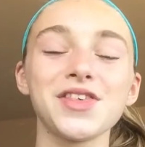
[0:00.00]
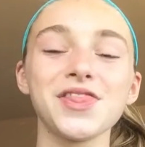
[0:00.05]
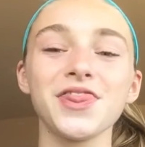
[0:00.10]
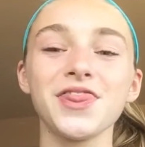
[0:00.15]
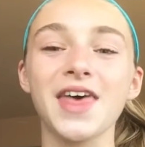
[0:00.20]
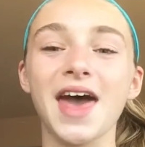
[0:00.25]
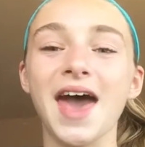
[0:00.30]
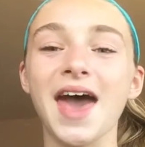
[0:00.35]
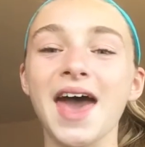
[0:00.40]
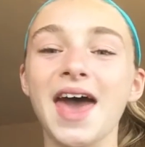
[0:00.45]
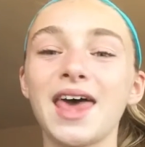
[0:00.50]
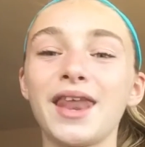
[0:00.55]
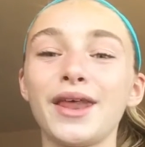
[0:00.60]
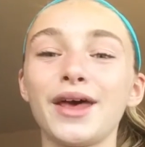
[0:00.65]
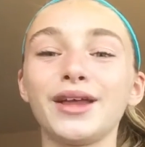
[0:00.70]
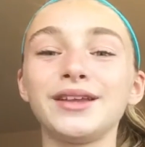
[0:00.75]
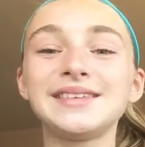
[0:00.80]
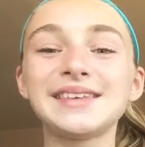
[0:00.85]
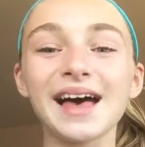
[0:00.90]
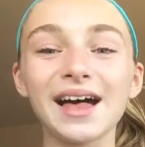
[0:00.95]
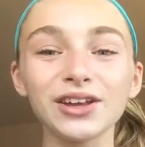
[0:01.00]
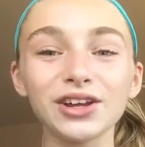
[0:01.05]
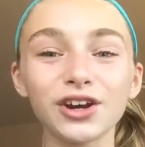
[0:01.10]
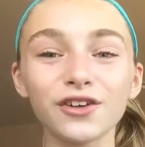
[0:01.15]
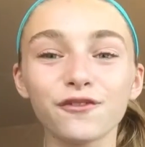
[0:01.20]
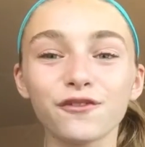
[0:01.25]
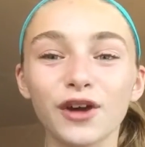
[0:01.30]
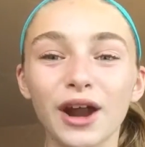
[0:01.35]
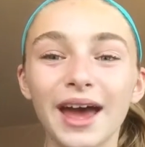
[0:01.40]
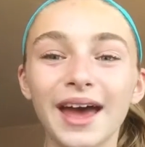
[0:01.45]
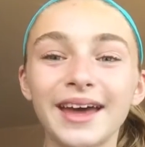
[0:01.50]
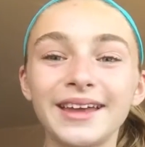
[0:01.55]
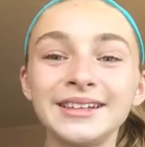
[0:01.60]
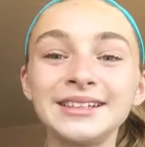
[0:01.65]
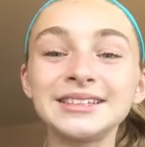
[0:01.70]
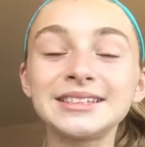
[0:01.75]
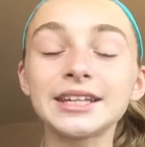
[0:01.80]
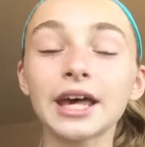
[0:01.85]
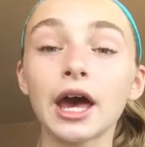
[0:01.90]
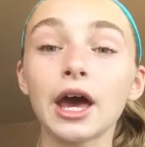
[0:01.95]
then tell your
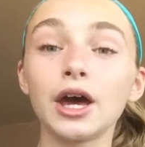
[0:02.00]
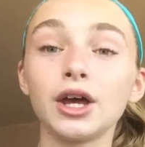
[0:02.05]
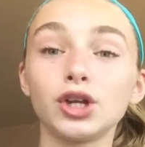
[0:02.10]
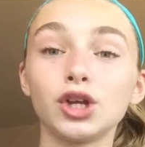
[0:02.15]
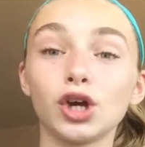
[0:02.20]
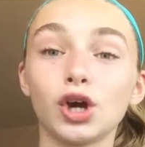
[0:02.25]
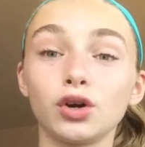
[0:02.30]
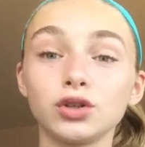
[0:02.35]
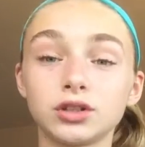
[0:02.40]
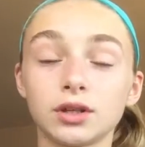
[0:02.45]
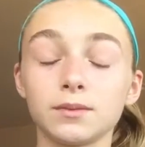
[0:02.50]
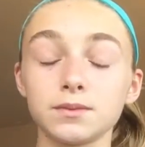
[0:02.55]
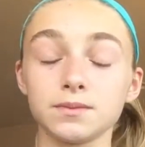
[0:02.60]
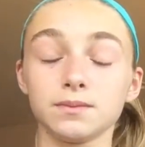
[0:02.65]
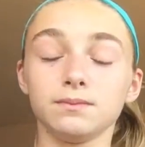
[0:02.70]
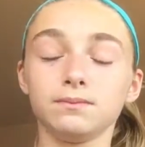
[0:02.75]
friends to go su